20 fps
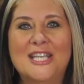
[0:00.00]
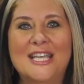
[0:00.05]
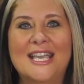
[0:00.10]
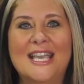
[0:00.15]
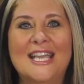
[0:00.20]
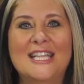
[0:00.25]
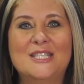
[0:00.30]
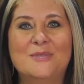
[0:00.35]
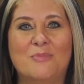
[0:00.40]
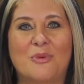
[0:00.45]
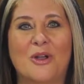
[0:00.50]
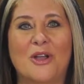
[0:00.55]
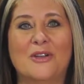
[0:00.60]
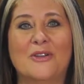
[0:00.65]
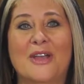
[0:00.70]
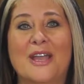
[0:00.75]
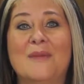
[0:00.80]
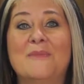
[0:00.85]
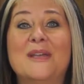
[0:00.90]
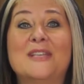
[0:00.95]
to Kids
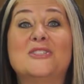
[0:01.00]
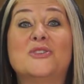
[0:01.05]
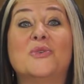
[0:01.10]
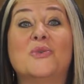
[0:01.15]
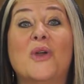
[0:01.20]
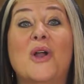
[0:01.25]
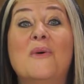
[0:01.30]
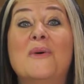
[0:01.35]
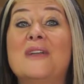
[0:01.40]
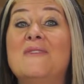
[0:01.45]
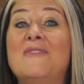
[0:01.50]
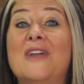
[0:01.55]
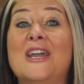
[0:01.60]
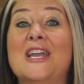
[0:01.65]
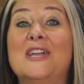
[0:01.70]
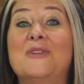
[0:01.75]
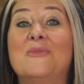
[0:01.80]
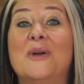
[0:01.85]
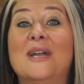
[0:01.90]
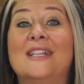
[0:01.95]
program is growing very
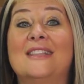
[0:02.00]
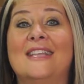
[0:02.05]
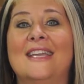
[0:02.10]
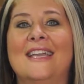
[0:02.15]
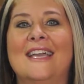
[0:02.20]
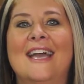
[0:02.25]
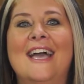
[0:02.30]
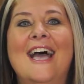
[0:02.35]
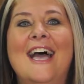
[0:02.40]
quickly.